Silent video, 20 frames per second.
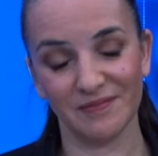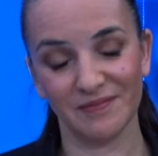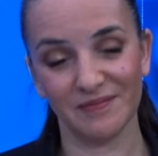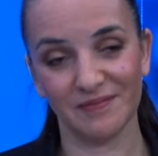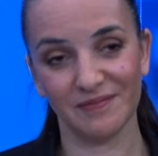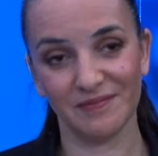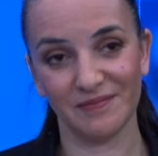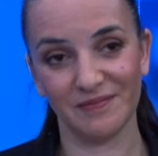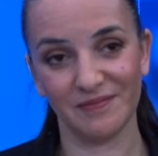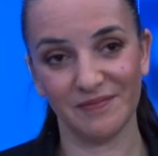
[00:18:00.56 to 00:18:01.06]

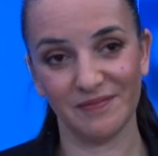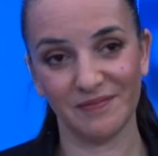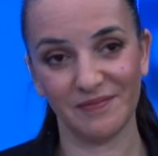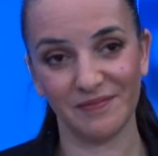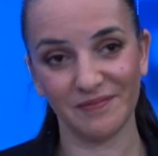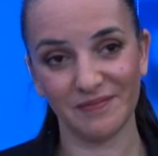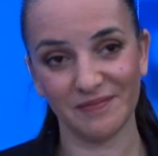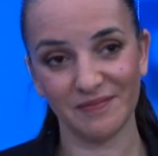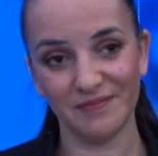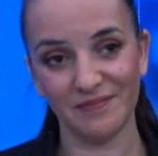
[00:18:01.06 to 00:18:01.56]

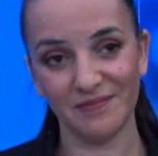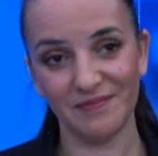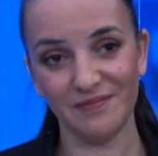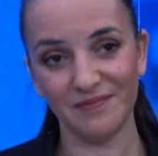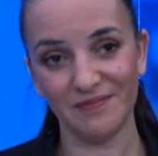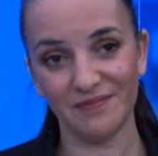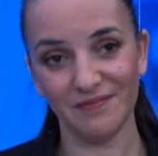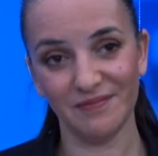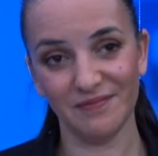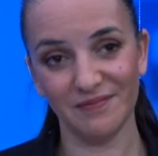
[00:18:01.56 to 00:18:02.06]

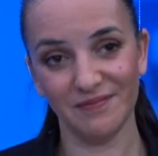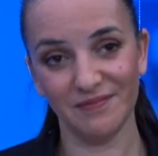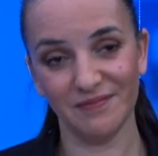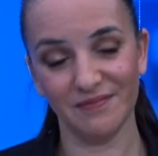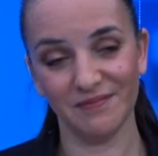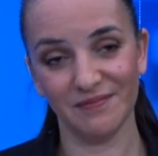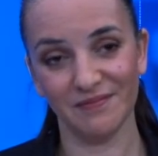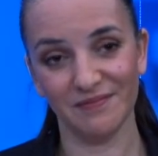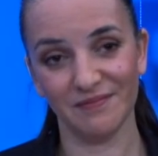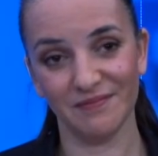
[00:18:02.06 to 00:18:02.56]

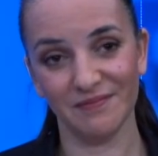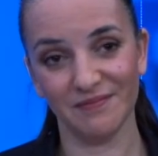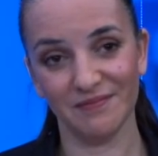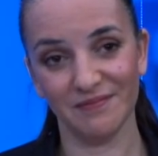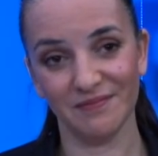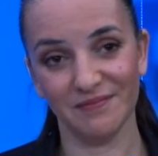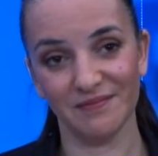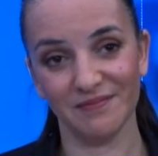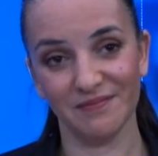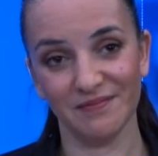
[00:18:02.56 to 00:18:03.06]

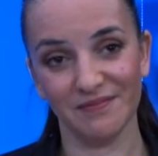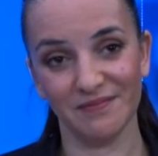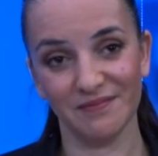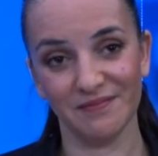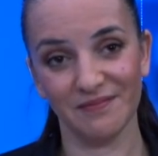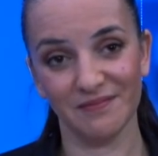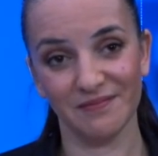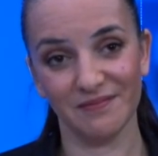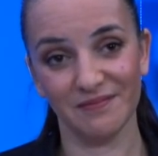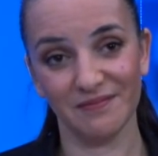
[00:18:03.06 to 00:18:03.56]

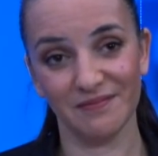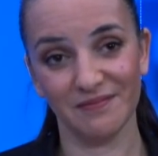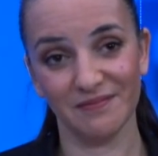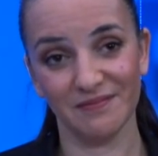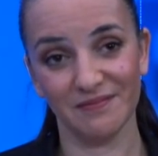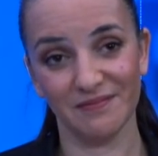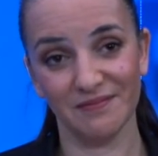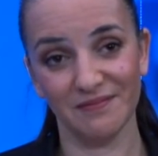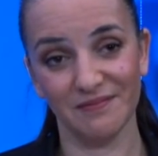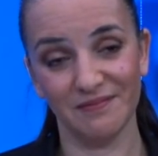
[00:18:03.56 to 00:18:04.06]

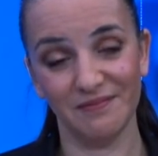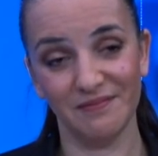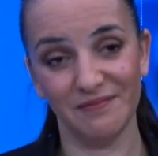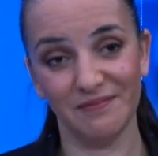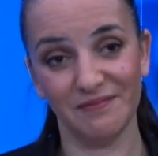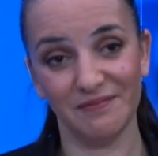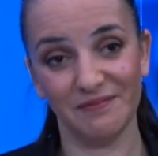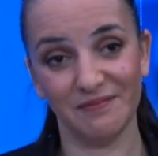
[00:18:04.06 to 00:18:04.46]
(silent)